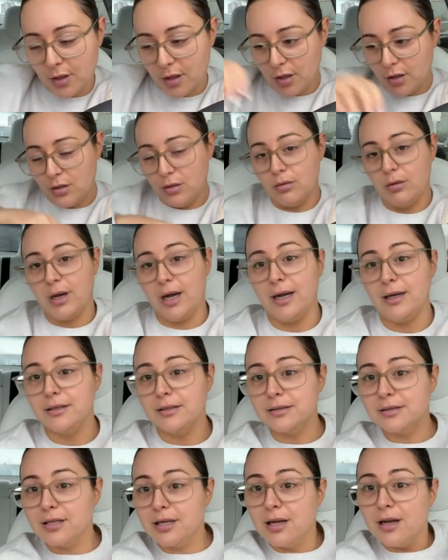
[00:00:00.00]
You
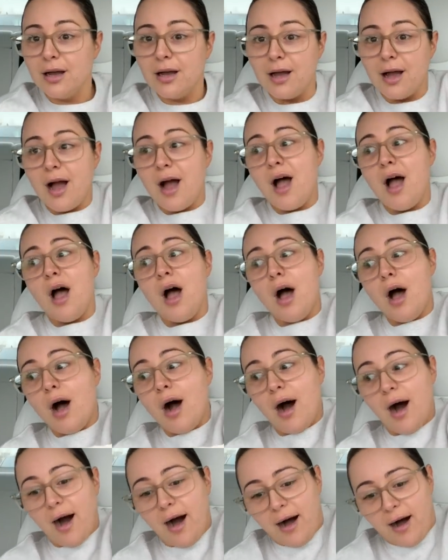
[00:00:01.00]
guys
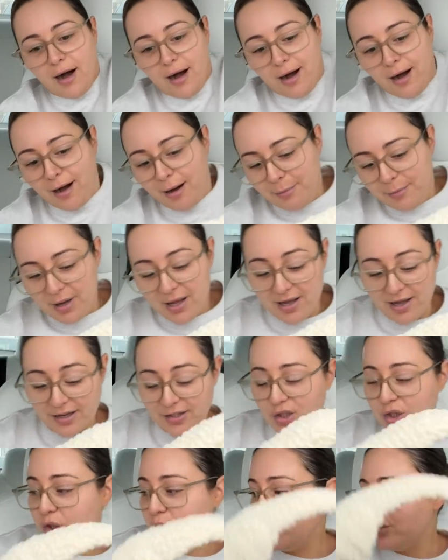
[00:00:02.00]
um
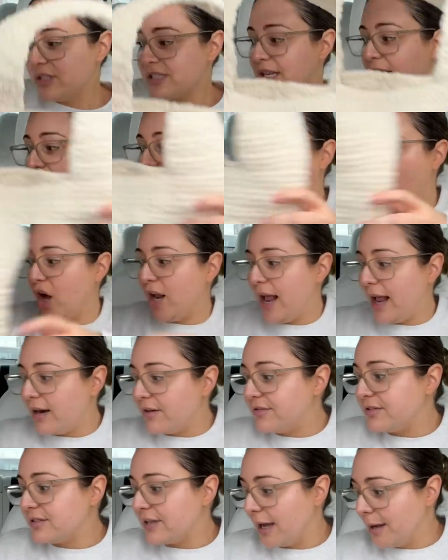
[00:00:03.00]
as soon as i got out
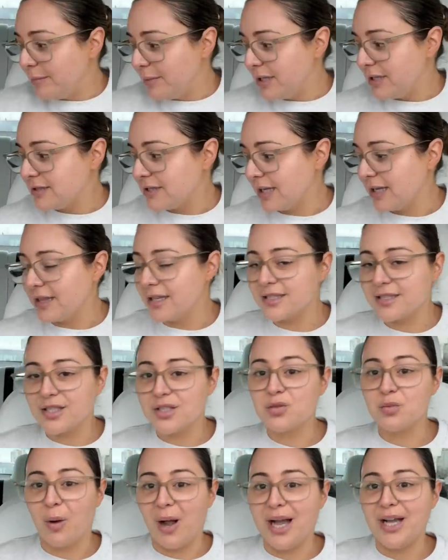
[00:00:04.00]
of simon's like this
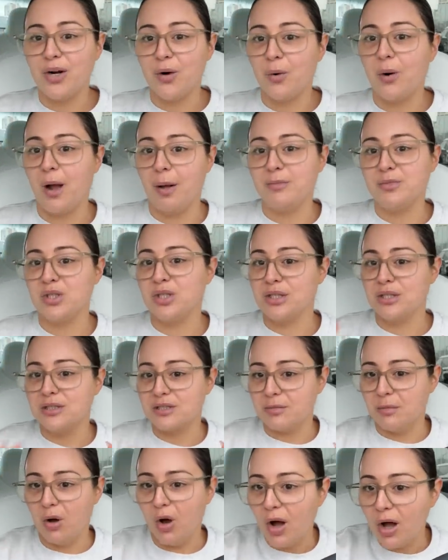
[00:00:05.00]
is why i don't come to
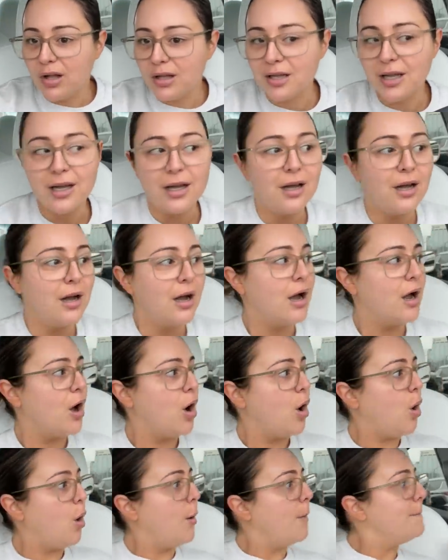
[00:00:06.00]
this mall
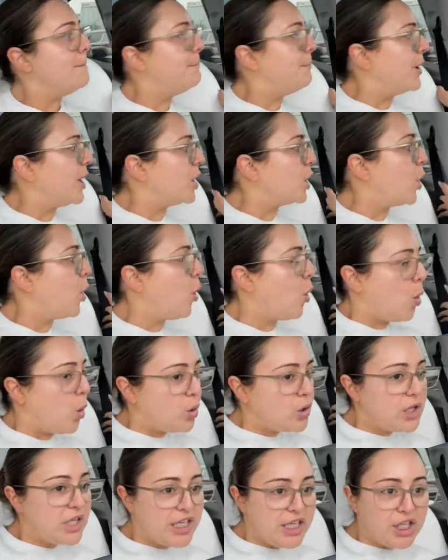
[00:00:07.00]

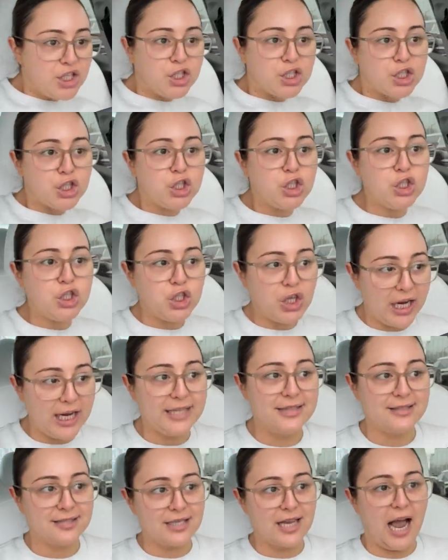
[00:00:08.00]
holy
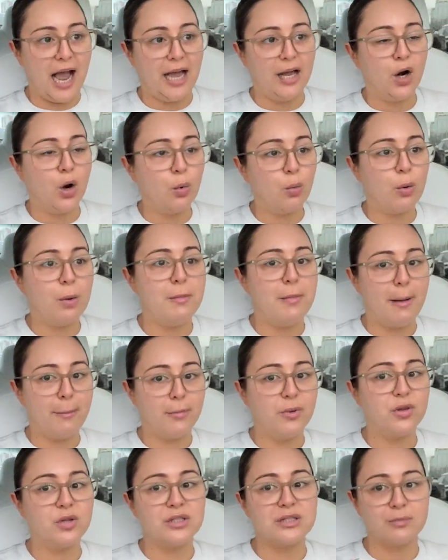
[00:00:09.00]
shit. I don't
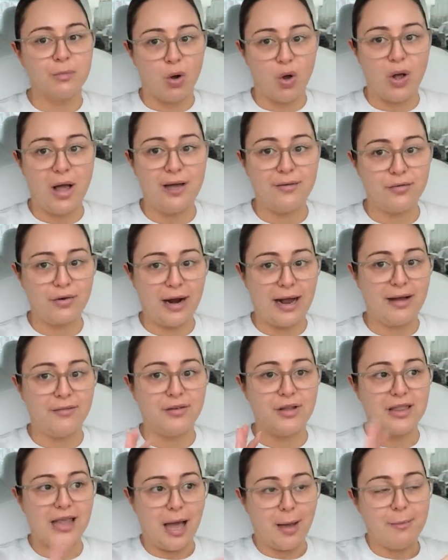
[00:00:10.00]
remember this mall ever
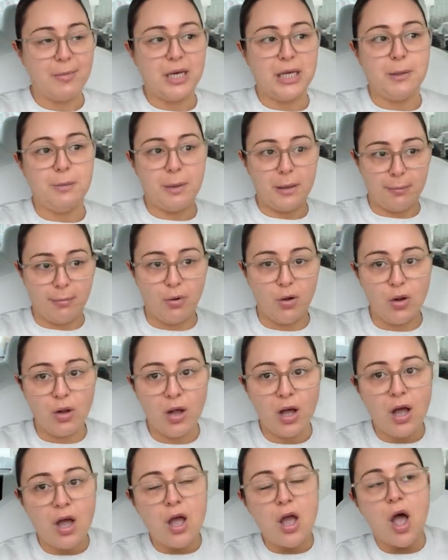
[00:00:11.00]
having that many people.
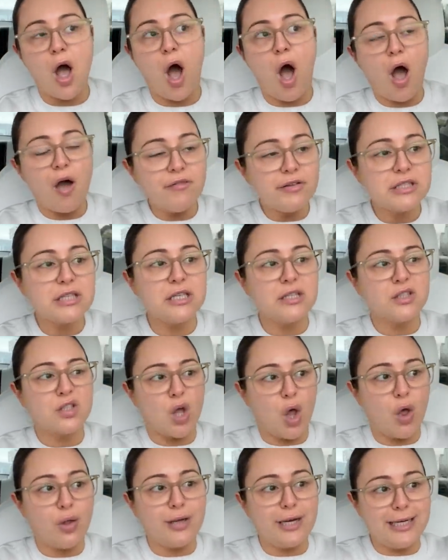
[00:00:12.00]
Obviously, it's the
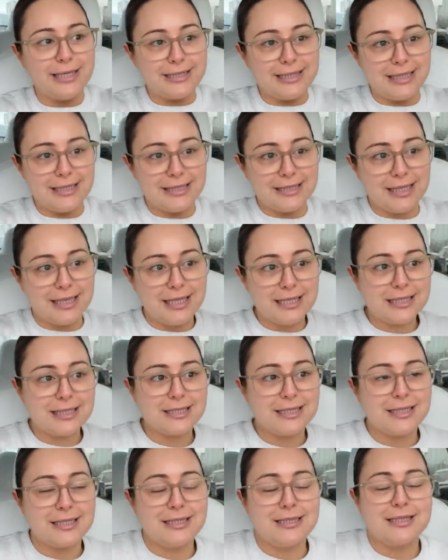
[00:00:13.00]
holiday season. This
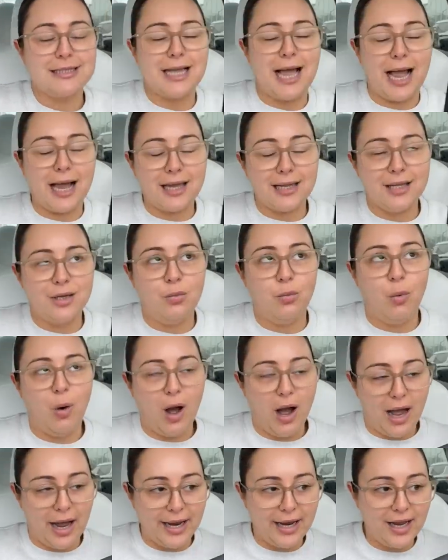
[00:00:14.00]
is exactly
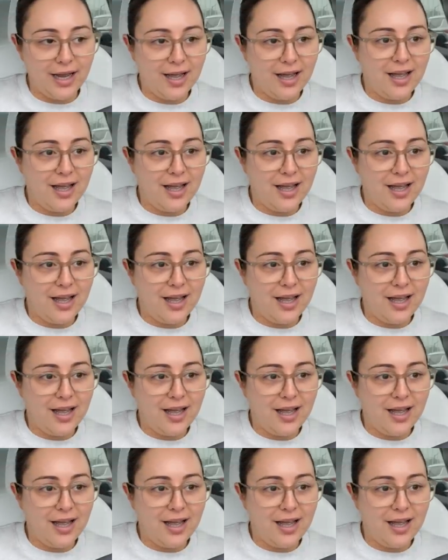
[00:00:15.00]
why